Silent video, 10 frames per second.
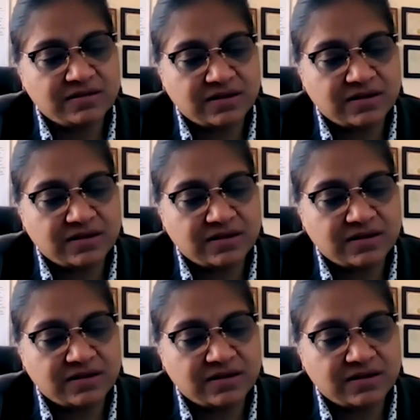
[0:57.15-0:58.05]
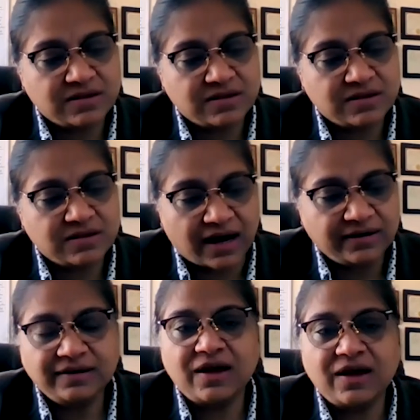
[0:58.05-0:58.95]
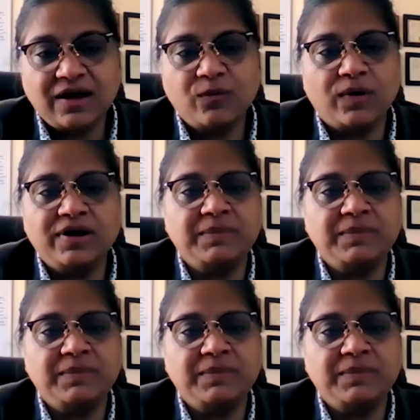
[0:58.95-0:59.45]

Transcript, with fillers: started, there weren't many. I don't.